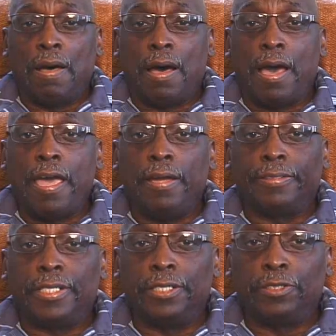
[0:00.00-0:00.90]
I
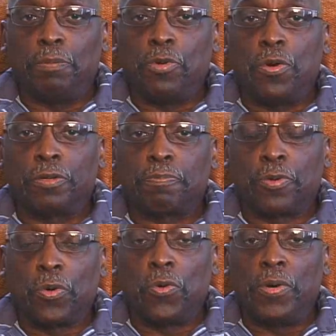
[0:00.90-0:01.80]
attended the board of
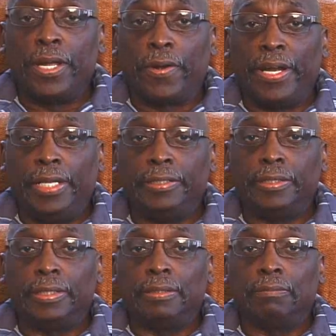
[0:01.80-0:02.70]
parole
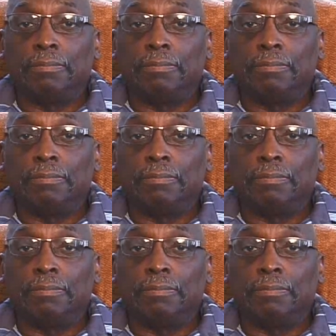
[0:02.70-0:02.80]
hearings